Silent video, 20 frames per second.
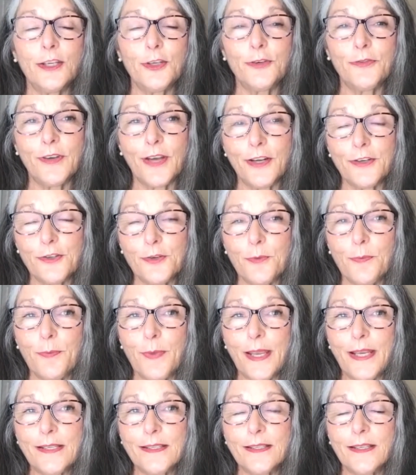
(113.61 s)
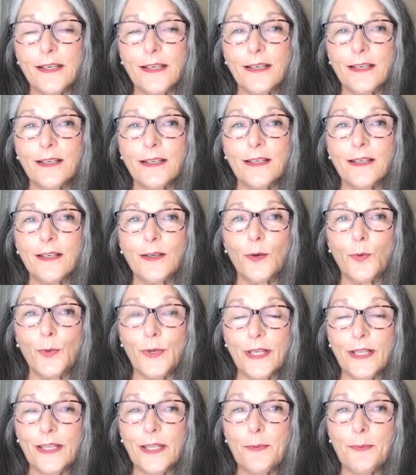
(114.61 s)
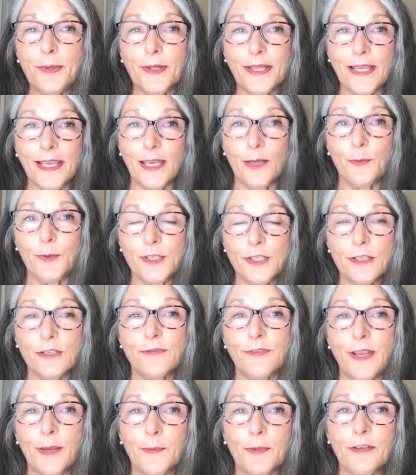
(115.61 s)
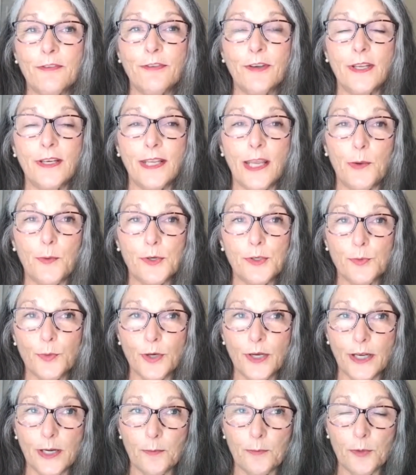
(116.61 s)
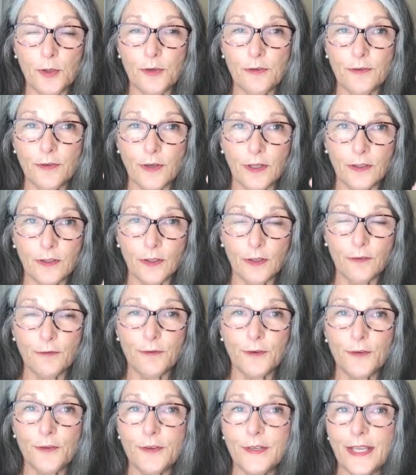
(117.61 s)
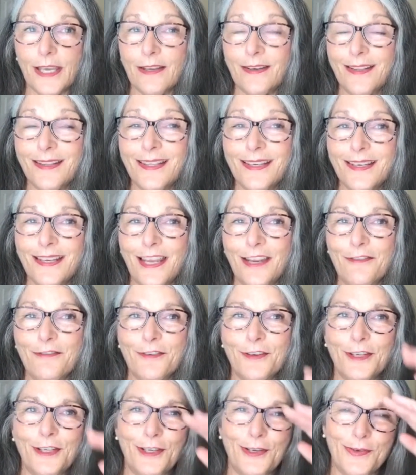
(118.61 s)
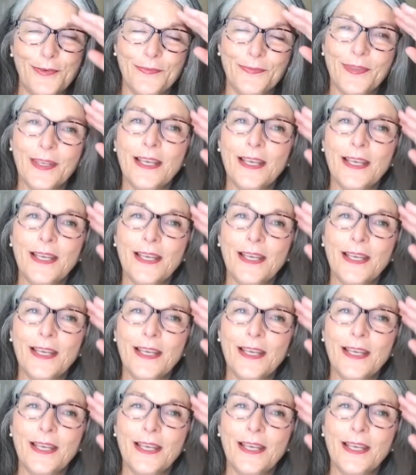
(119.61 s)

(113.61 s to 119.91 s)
You've got your basic weekly plan, which is Family Fun Day, which we're going to move a little further down in the day for you.